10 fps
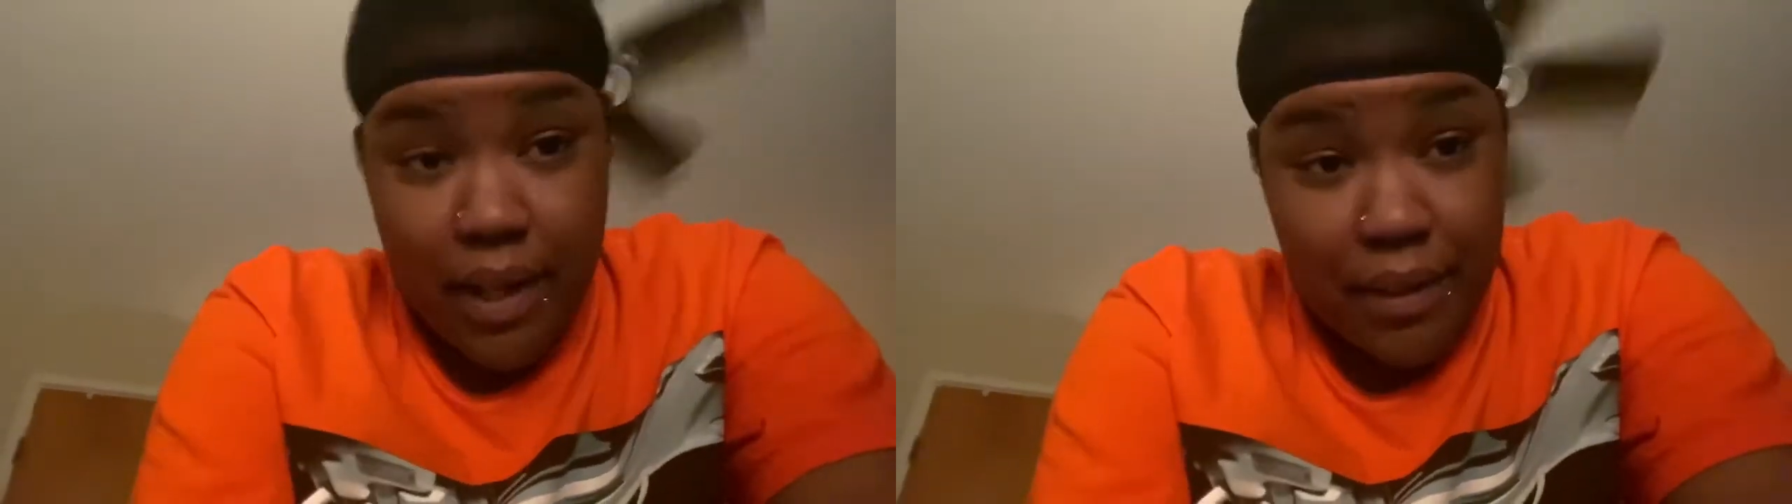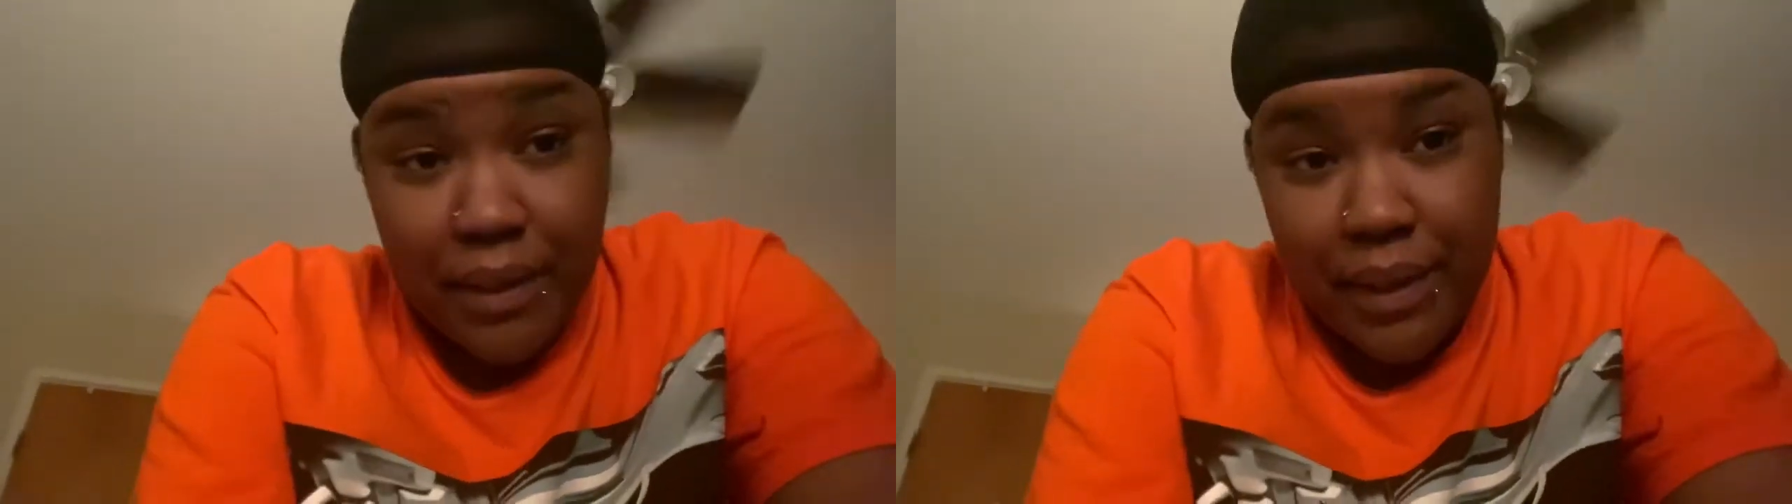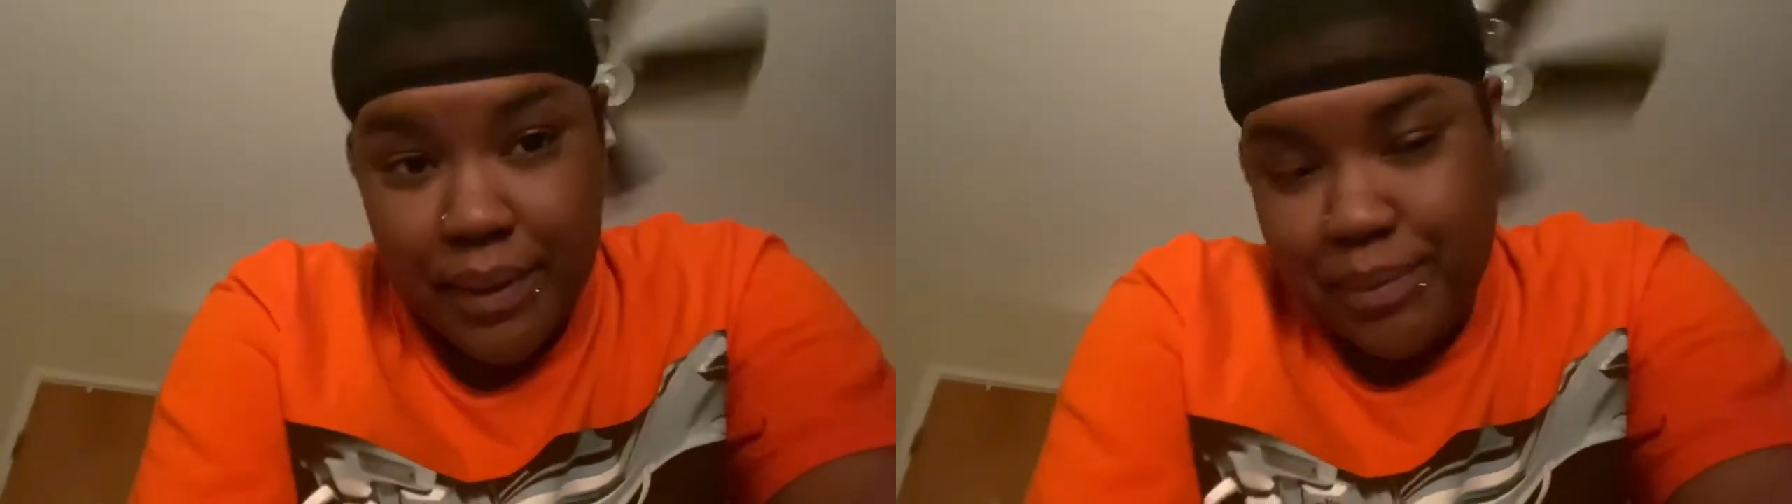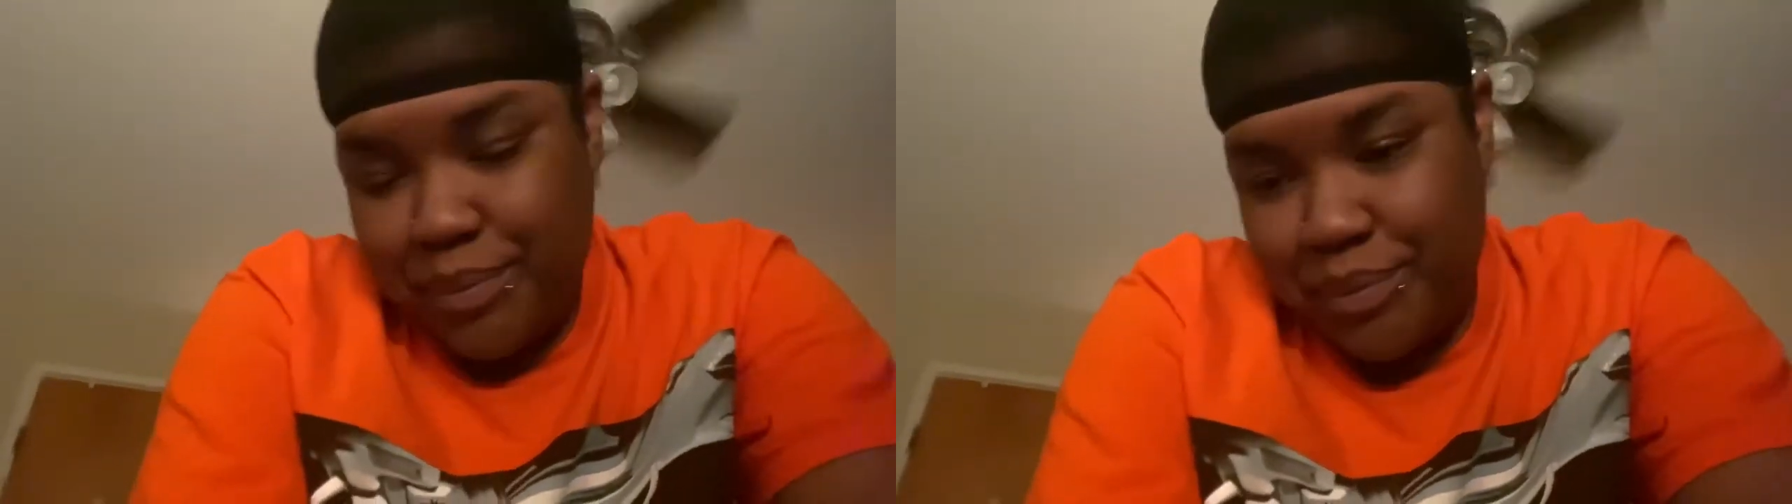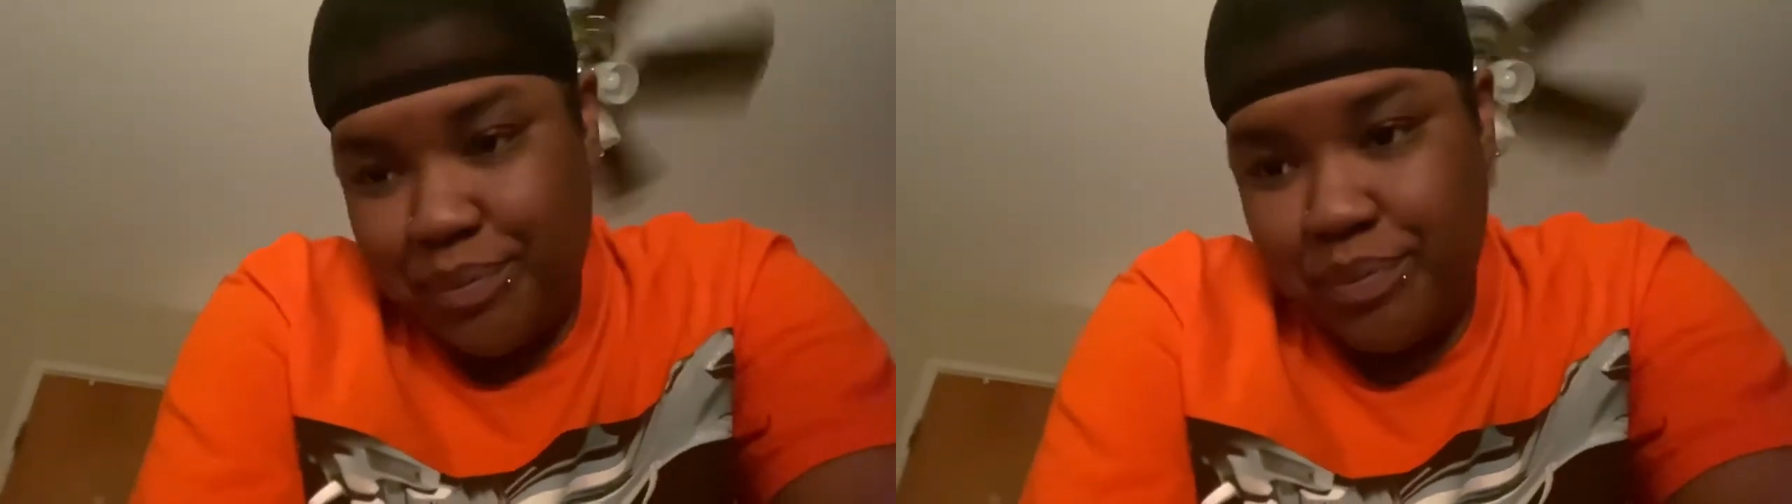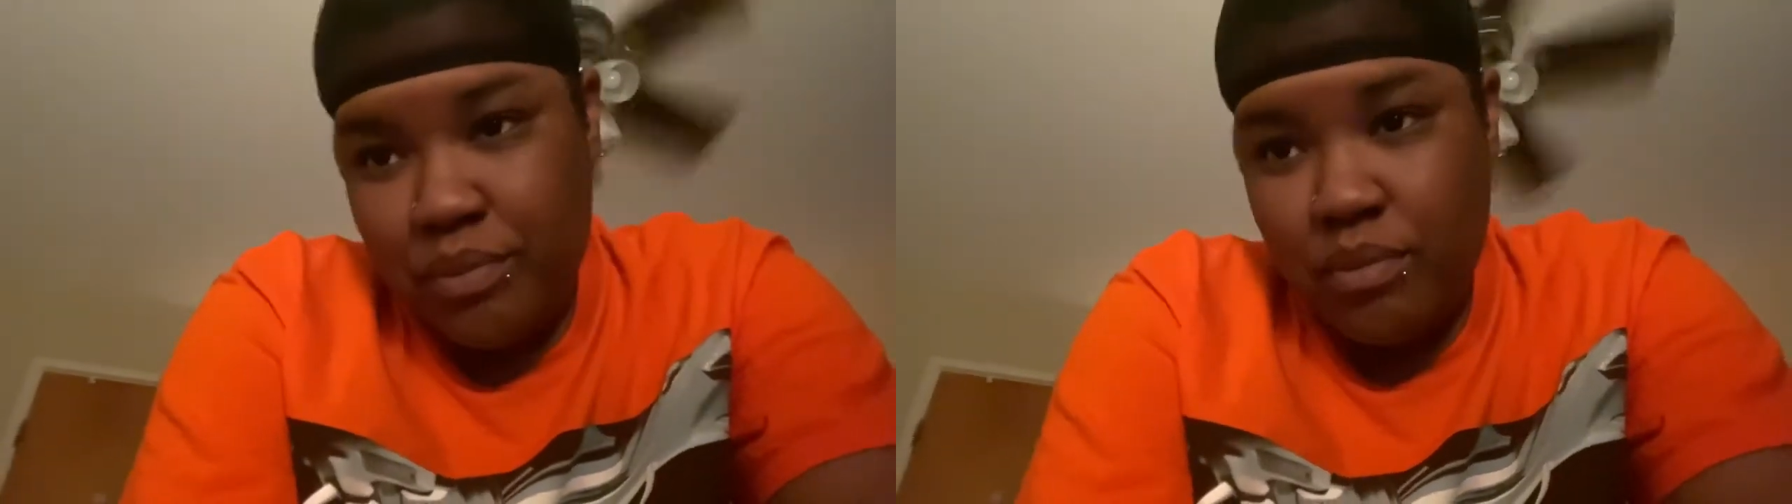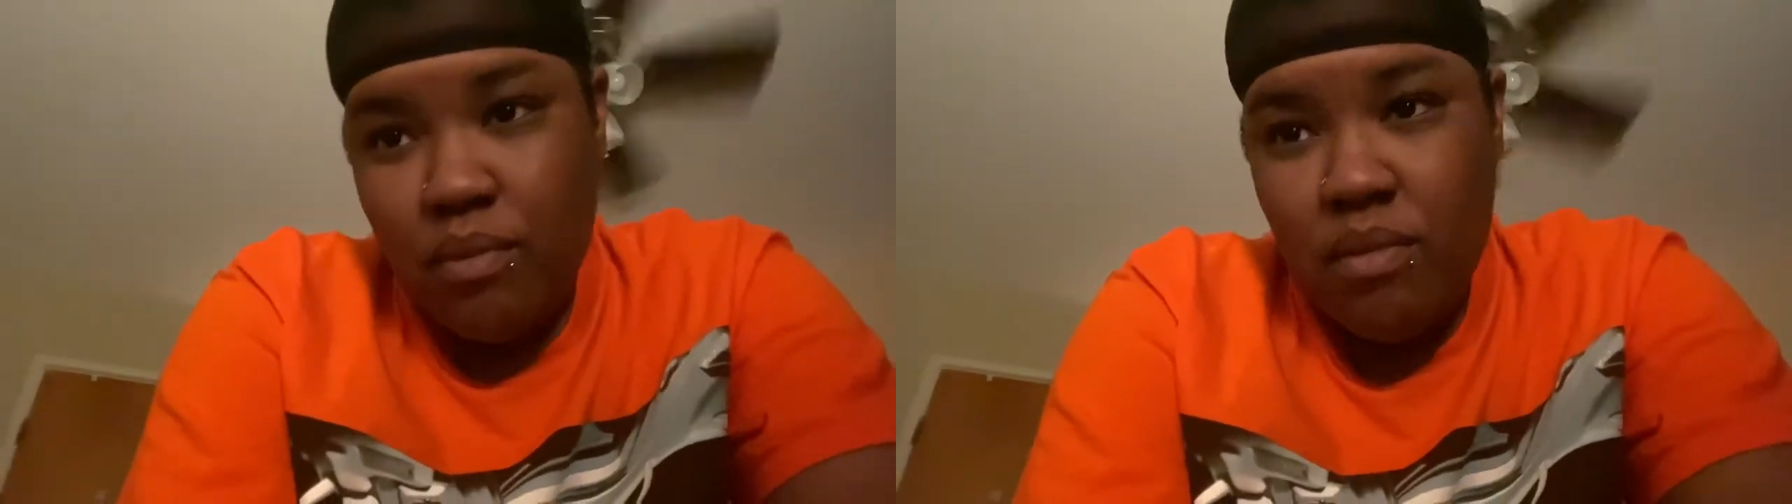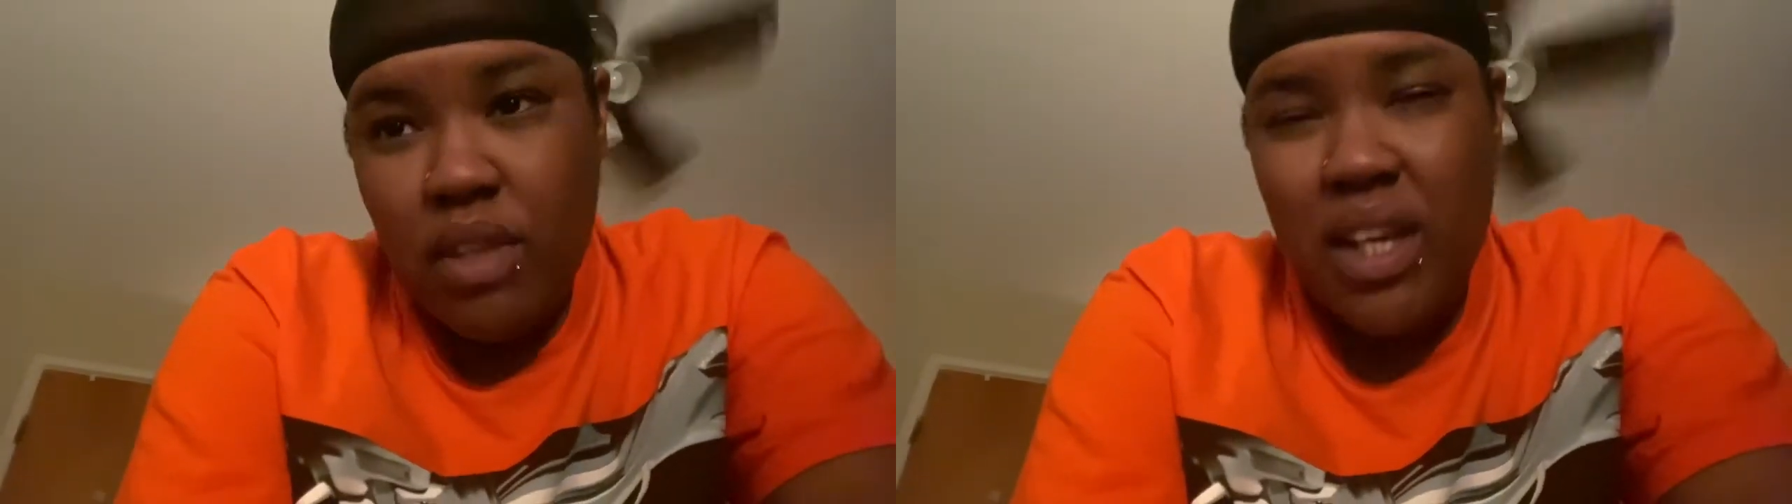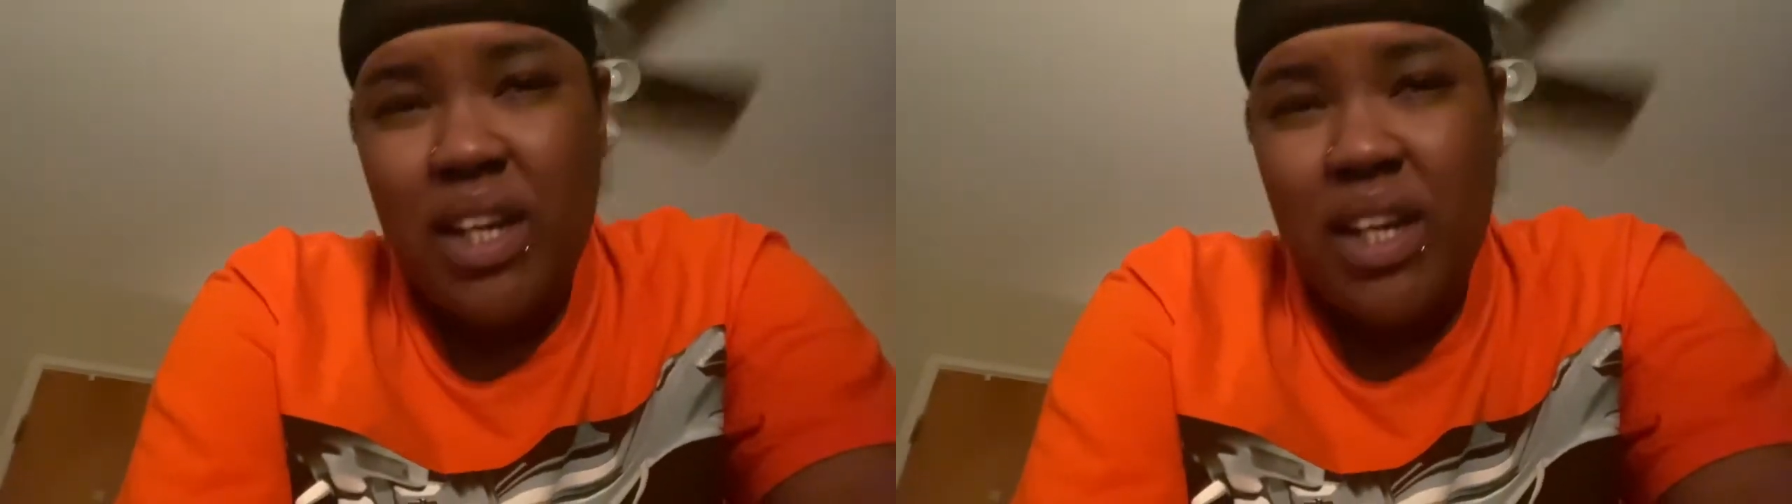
outing. Get